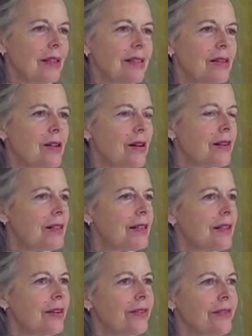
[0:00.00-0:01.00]
As long
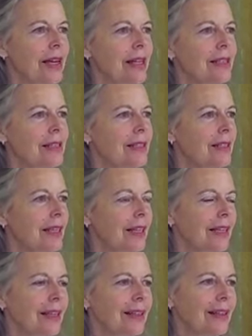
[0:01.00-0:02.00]
as you're
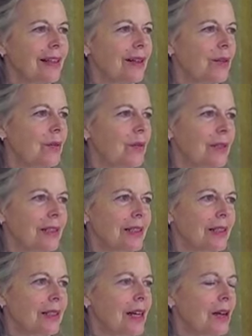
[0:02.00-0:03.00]
resting and
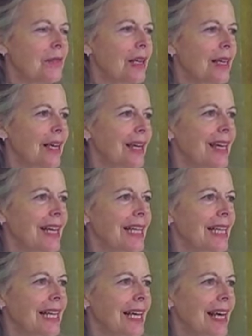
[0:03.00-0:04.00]
not making
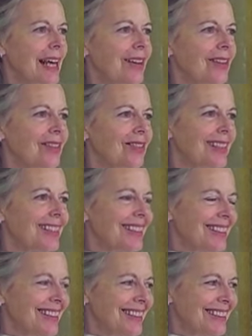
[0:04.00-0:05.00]
anything out of
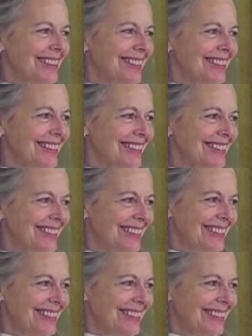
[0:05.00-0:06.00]

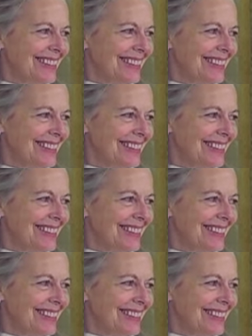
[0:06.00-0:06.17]
it.